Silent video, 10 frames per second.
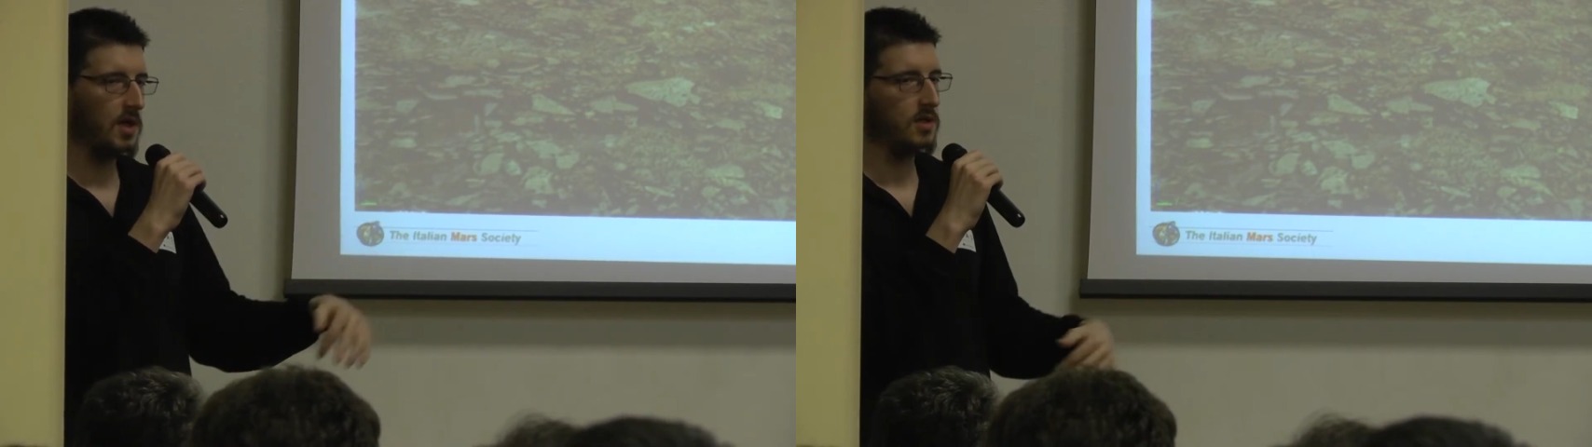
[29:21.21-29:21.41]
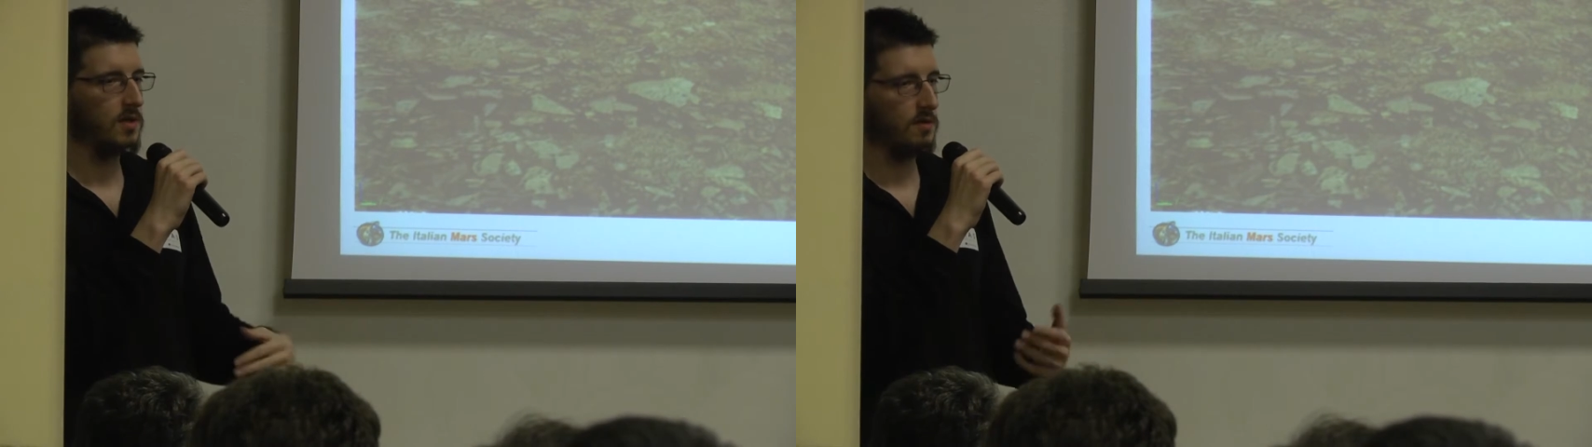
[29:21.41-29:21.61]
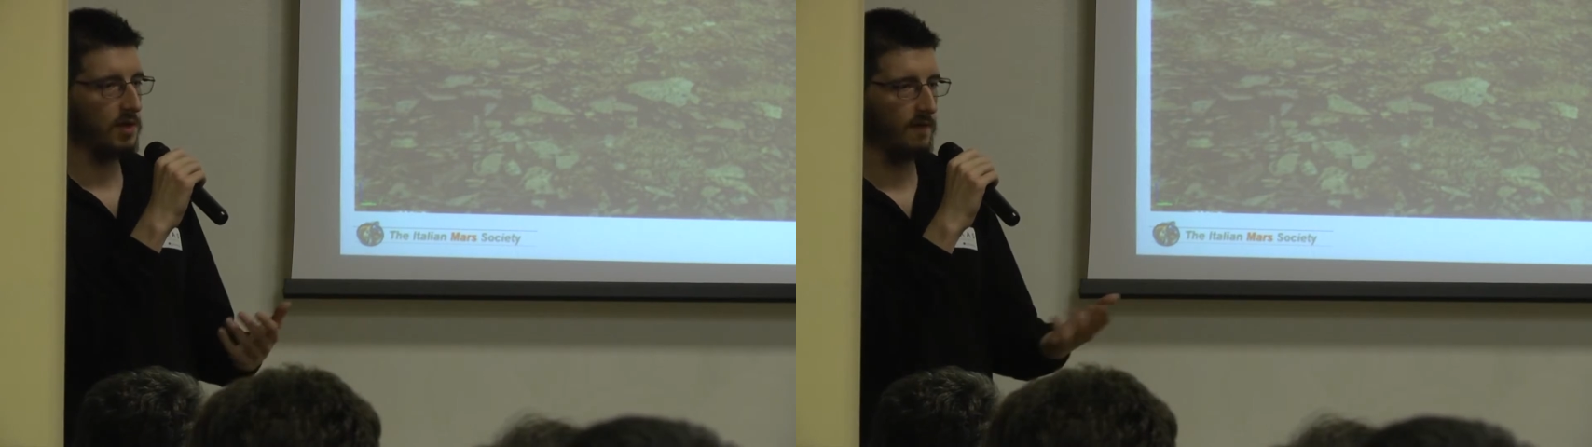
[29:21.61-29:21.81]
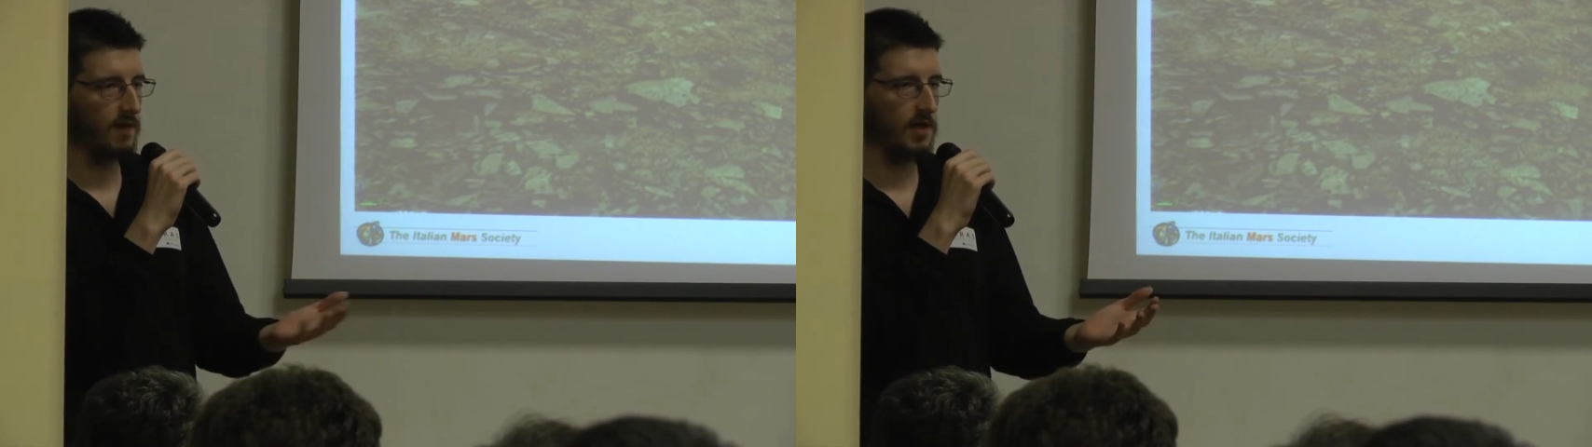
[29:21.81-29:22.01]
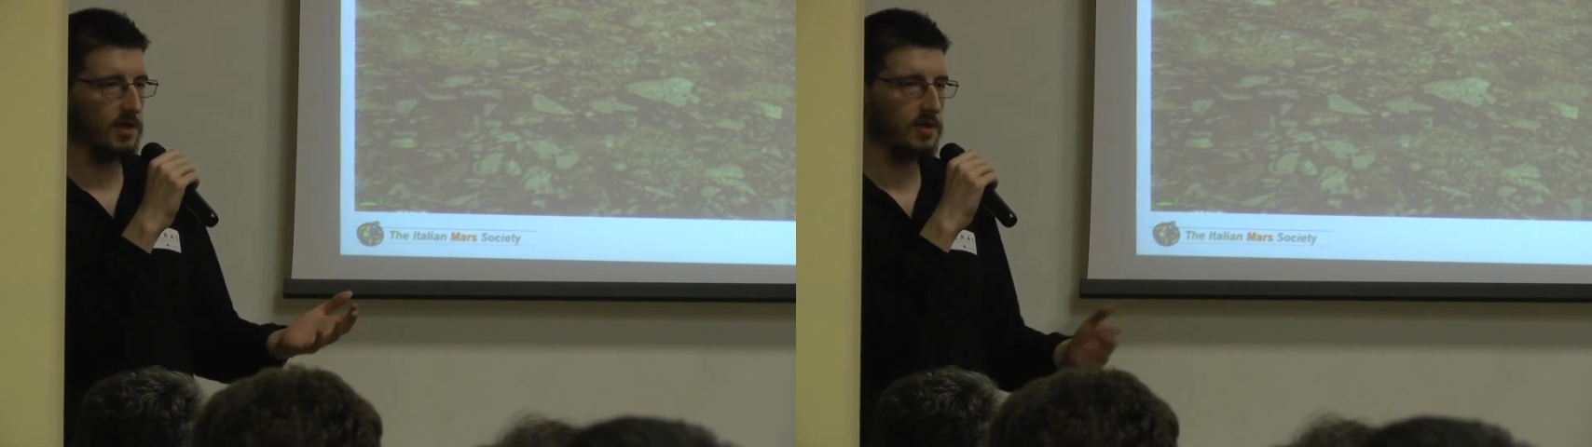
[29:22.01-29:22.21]
so you can
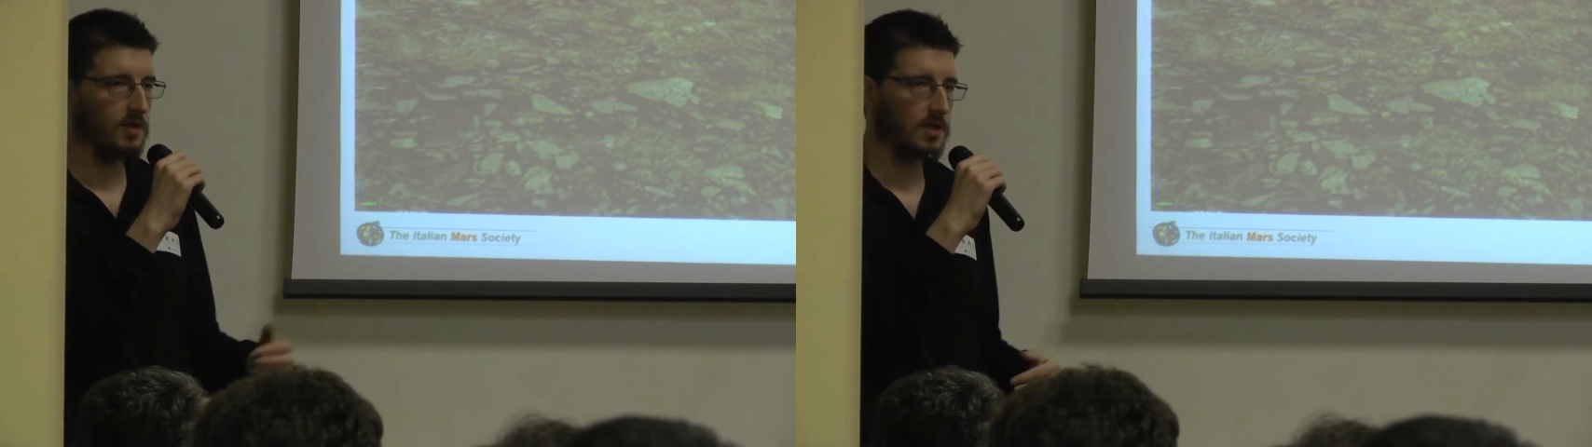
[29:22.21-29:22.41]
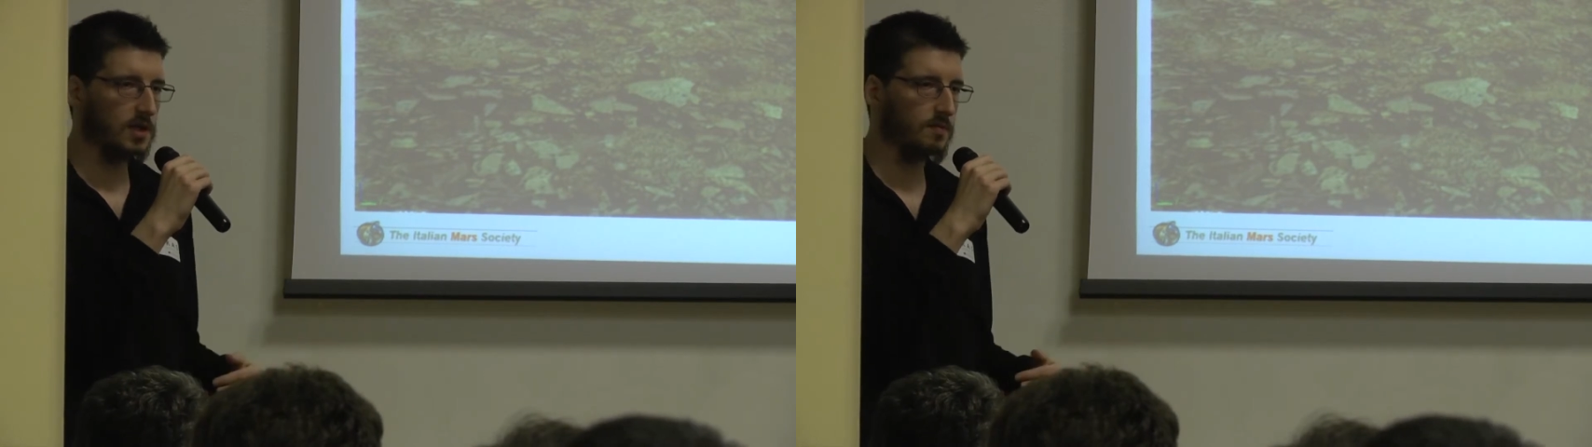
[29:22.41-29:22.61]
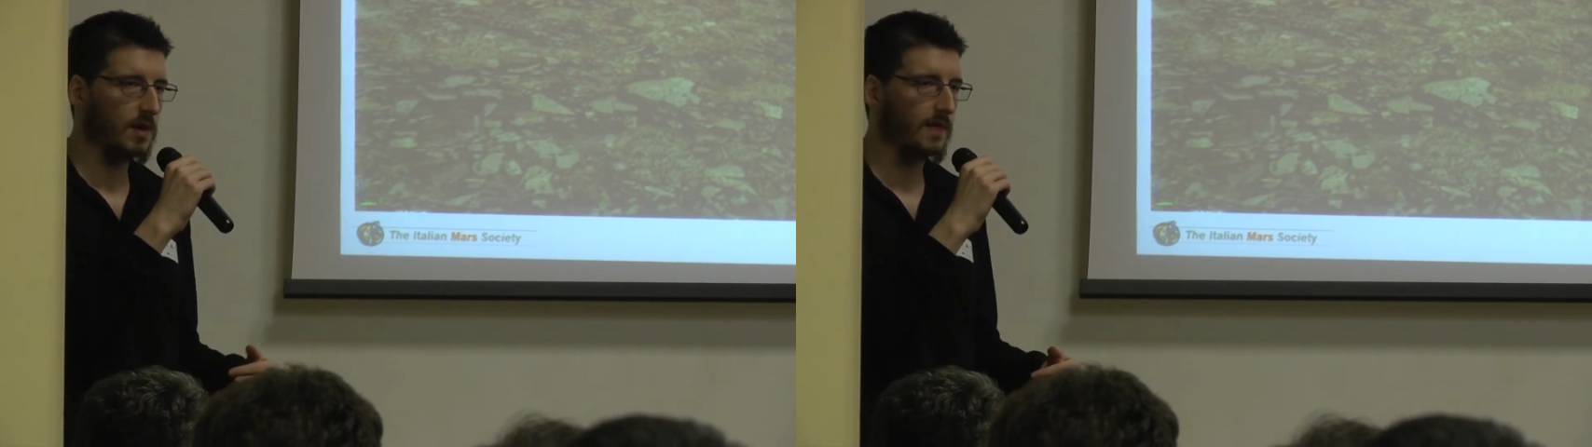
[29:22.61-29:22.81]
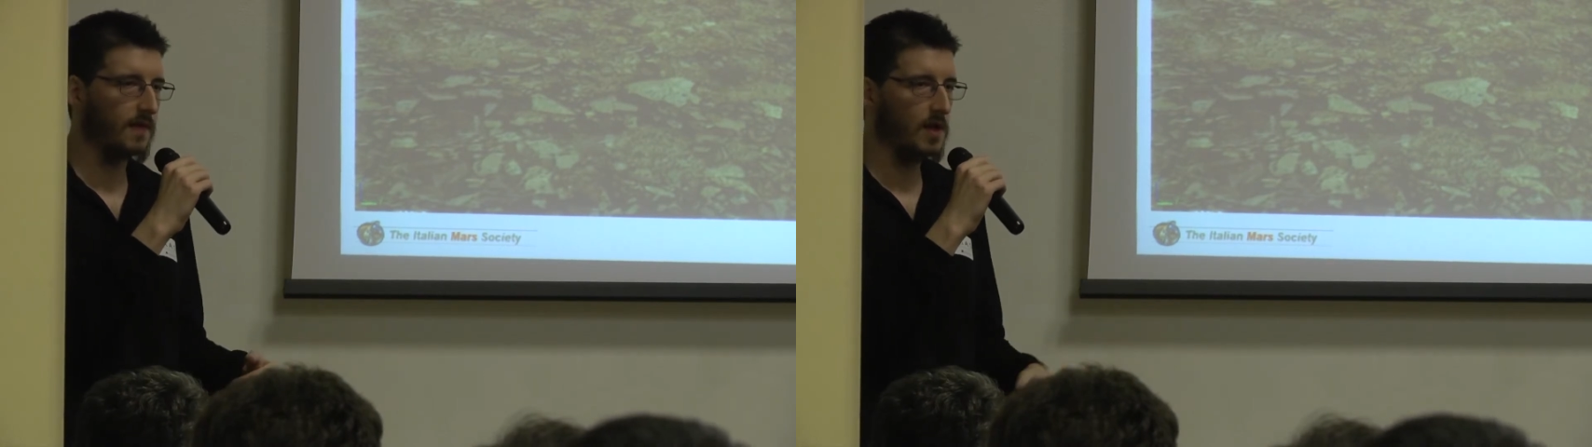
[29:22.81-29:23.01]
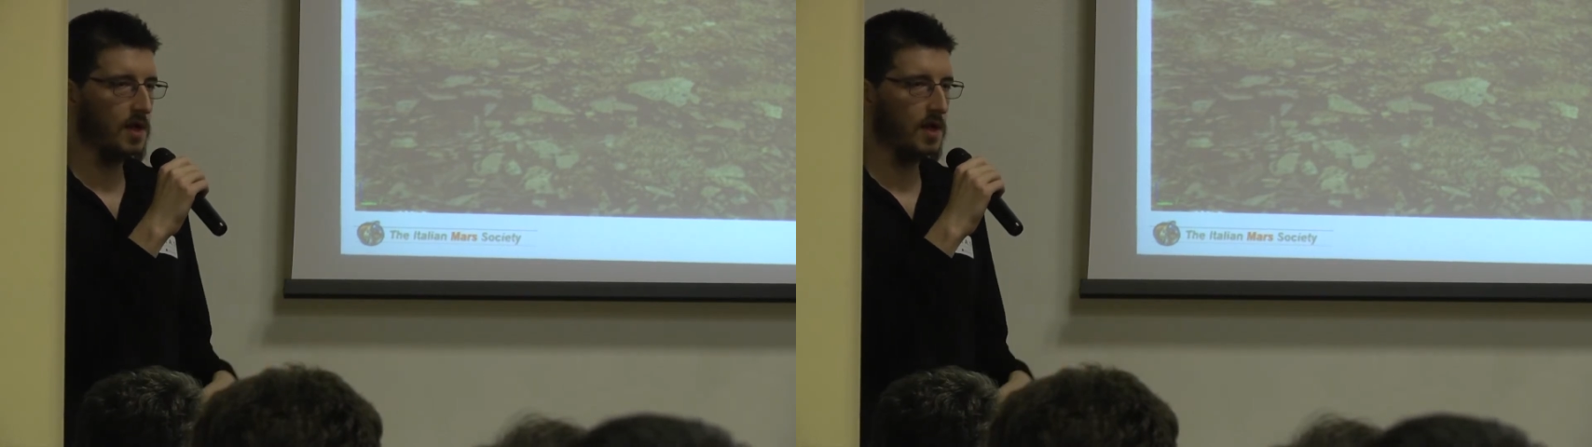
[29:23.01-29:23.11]
find the shortest path.